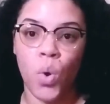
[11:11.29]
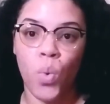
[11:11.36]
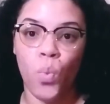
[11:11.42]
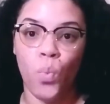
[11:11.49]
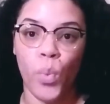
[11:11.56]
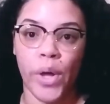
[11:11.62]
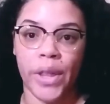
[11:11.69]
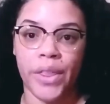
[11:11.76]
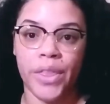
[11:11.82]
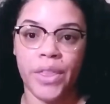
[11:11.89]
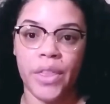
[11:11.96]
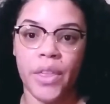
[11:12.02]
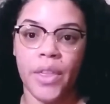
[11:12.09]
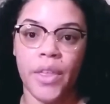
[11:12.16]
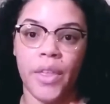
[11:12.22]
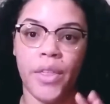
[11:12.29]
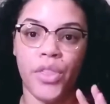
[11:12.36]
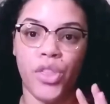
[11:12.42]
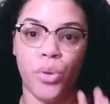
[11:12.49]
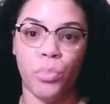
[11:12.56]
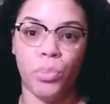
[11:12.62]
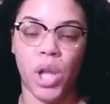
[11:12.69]
with
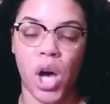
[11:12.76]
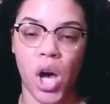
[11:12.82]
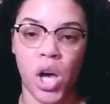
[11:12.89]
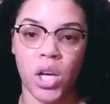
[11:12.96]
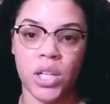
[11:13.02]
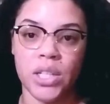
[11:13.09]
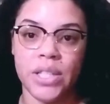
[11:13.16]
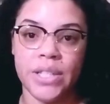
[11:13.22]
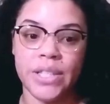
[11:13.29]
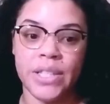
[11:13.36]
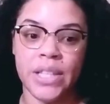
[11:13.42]
the blogs